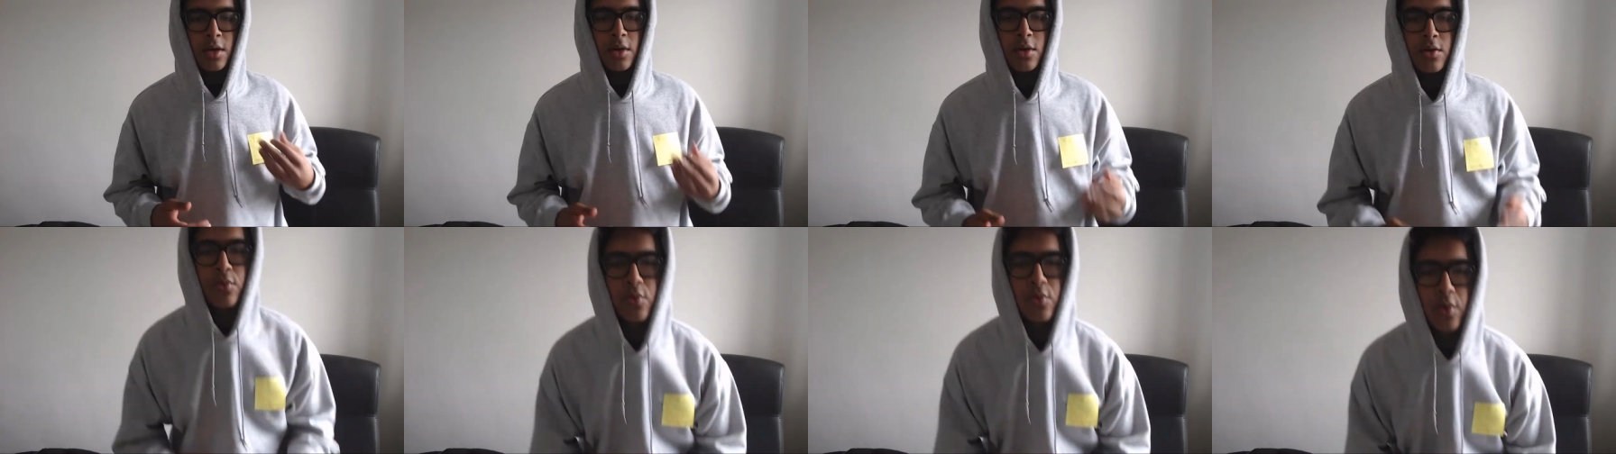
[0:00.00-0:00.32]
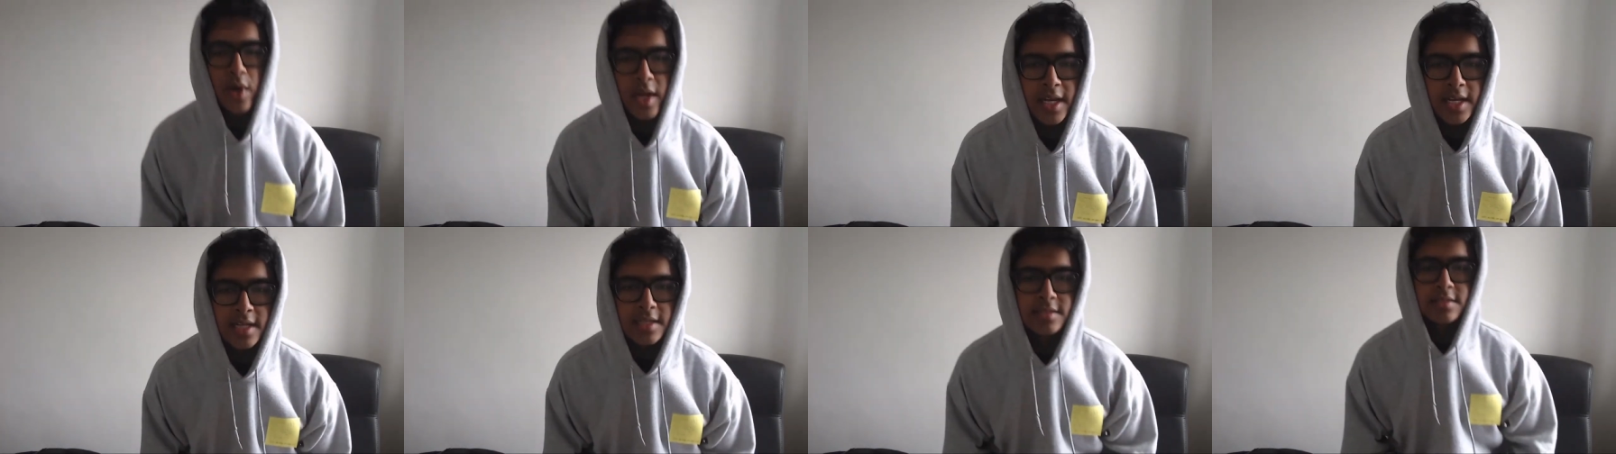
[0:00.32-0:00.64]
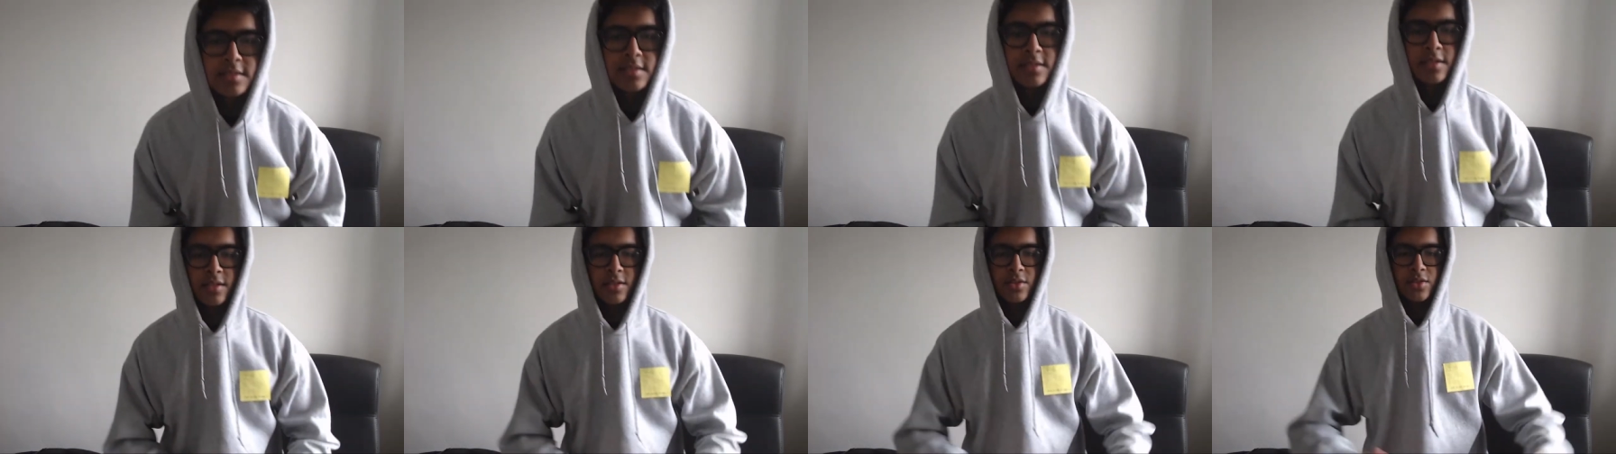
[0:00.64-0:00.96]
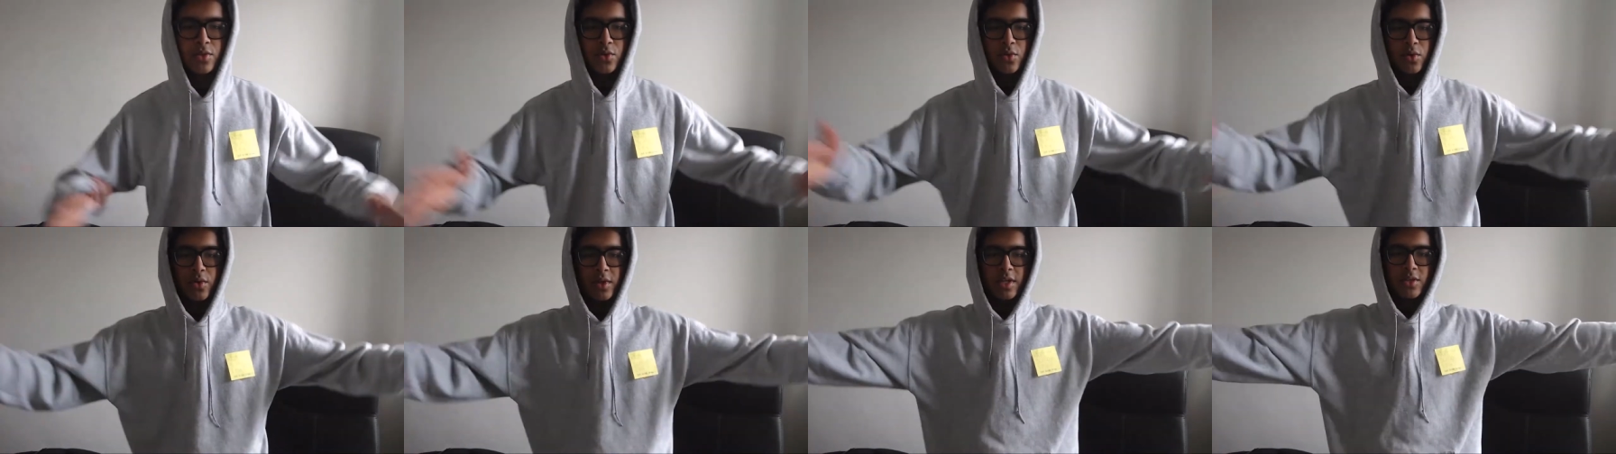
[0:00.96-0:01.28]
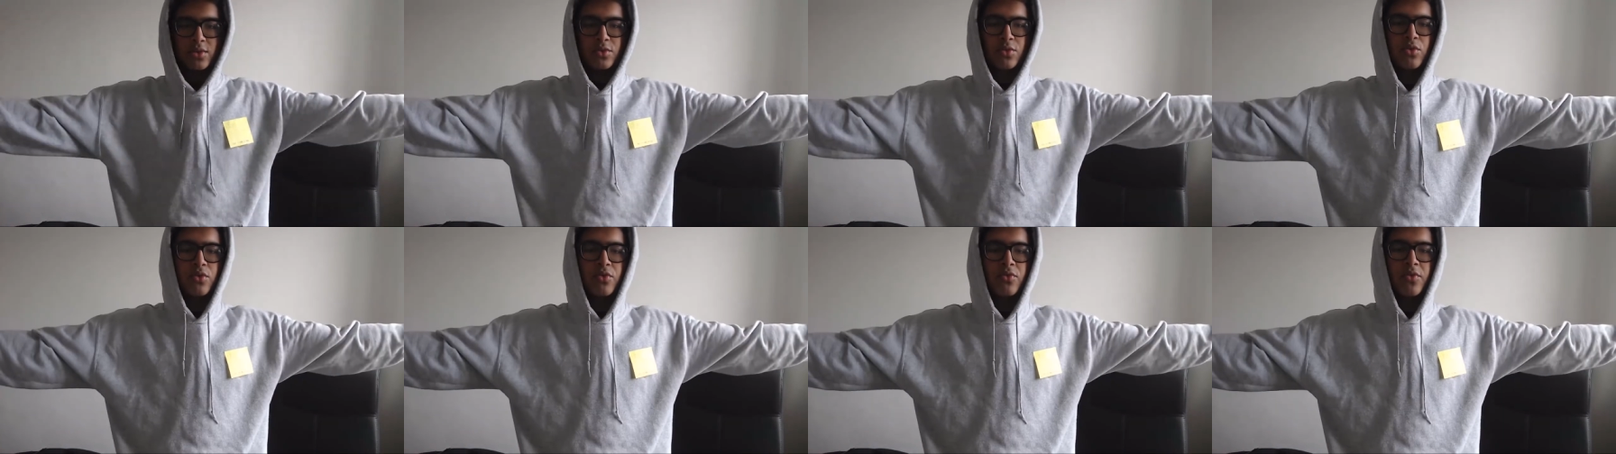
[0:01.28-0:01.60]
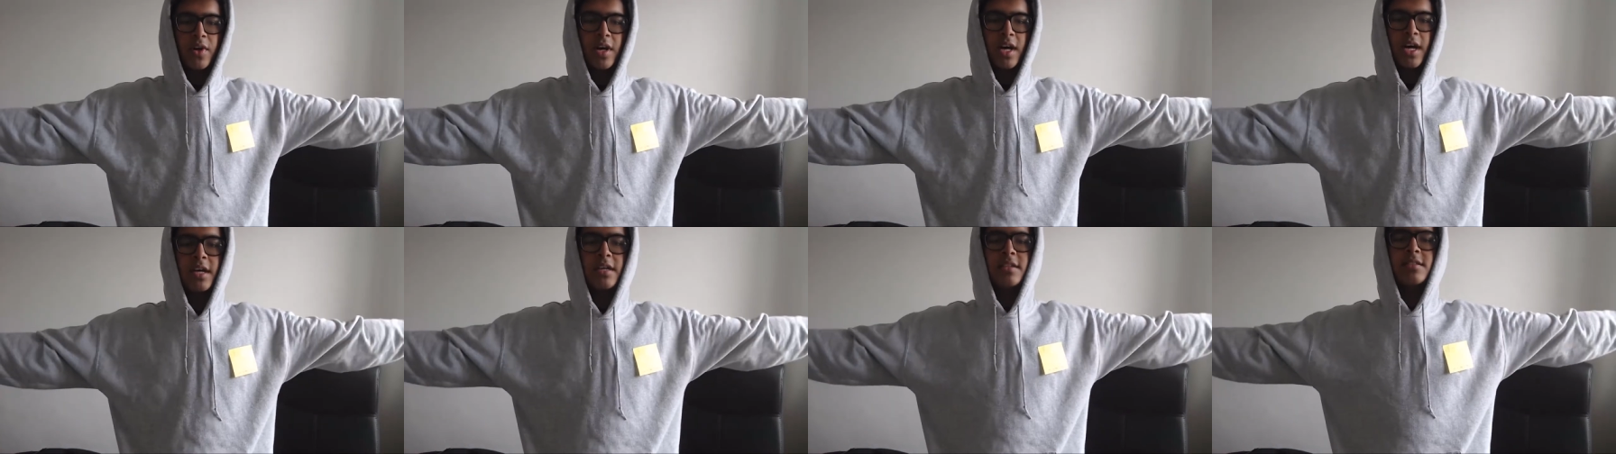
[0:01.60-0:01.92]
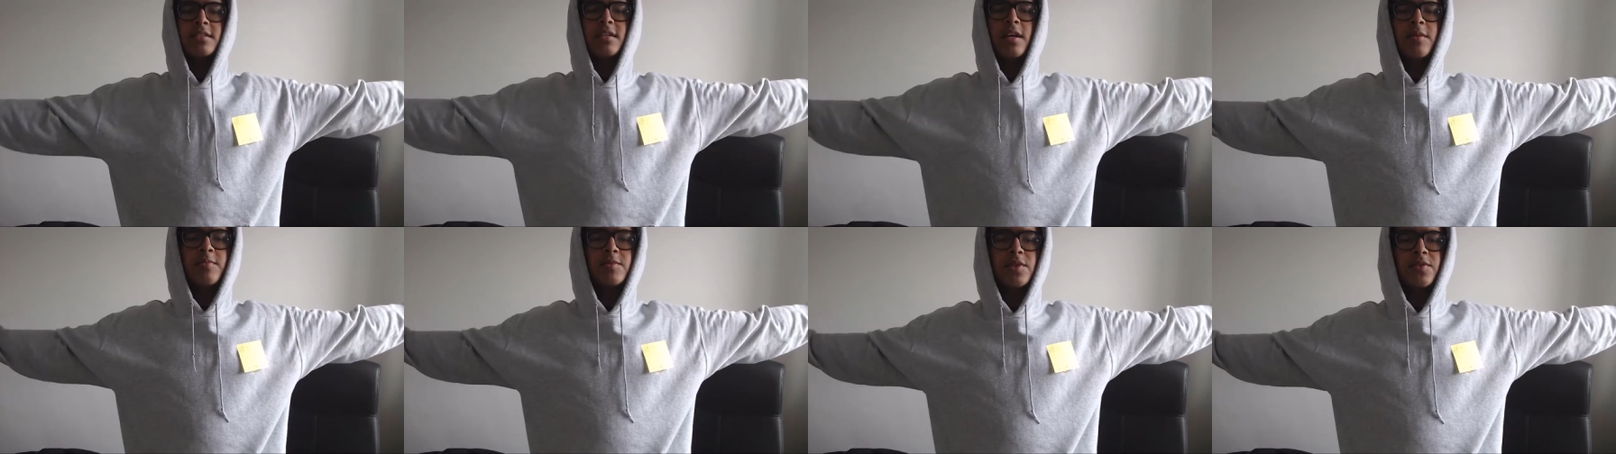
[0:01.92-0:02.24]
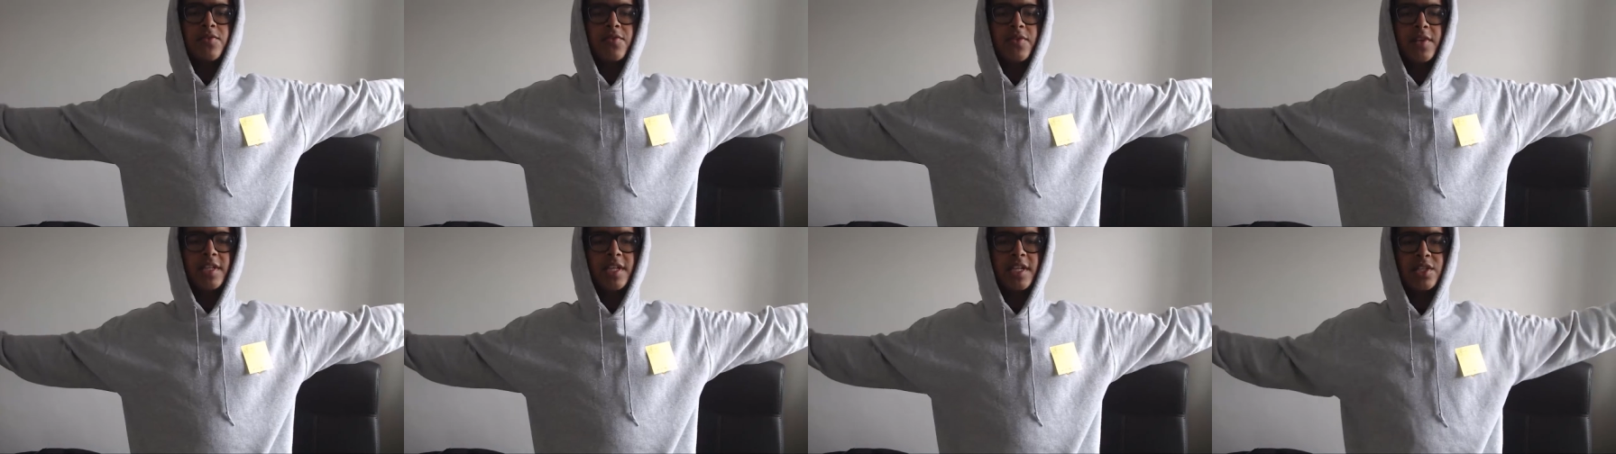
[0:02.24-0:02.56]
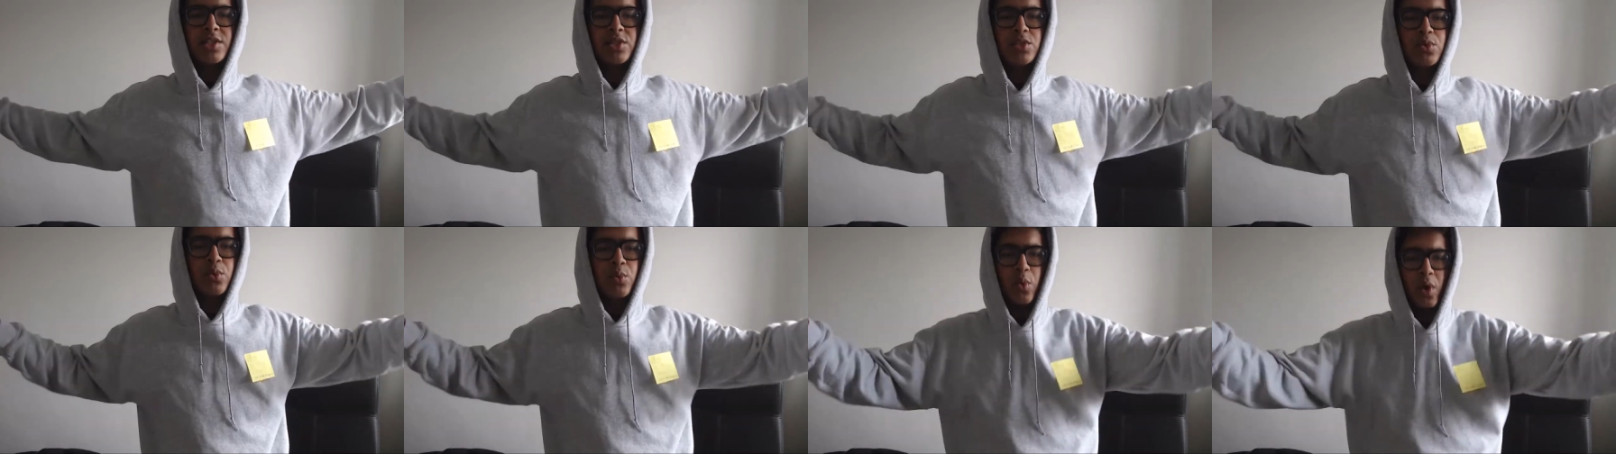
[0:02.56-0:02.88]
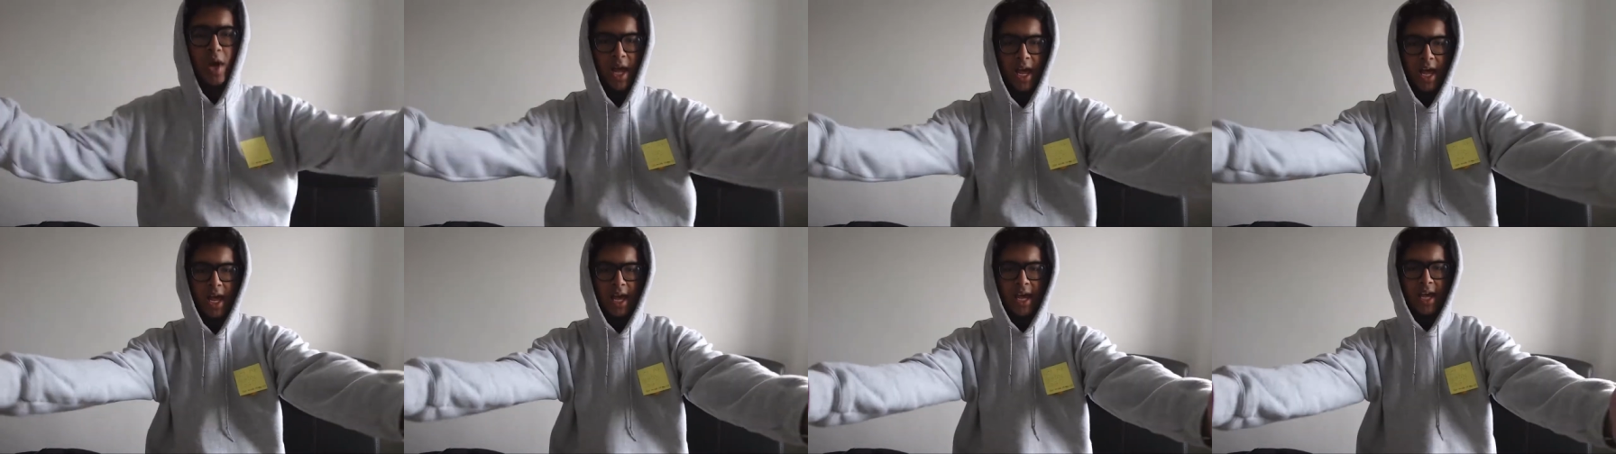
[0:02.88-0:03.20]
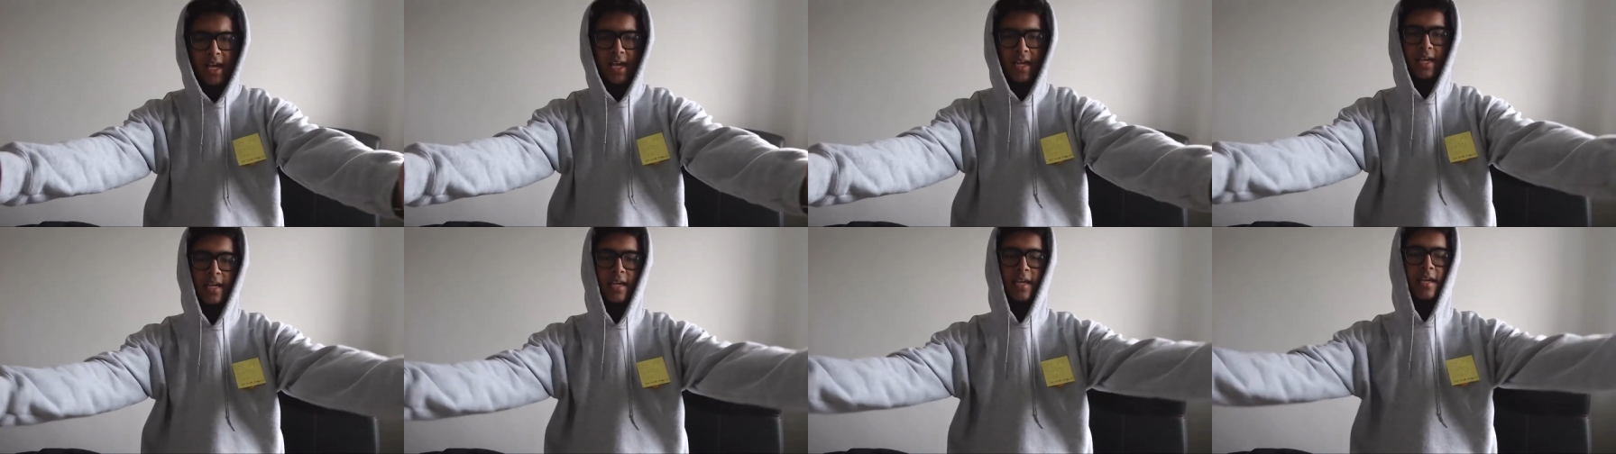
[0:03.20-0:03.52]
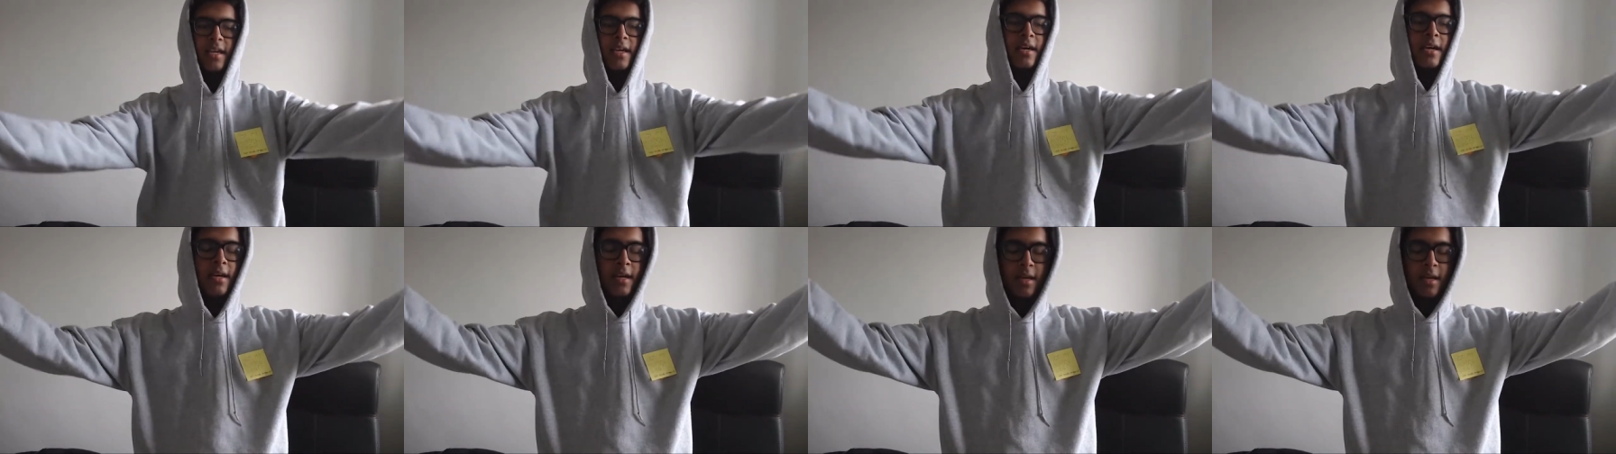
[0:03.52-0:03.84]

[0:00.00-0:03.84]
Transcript: Right, school is over, exams are finished, wahey!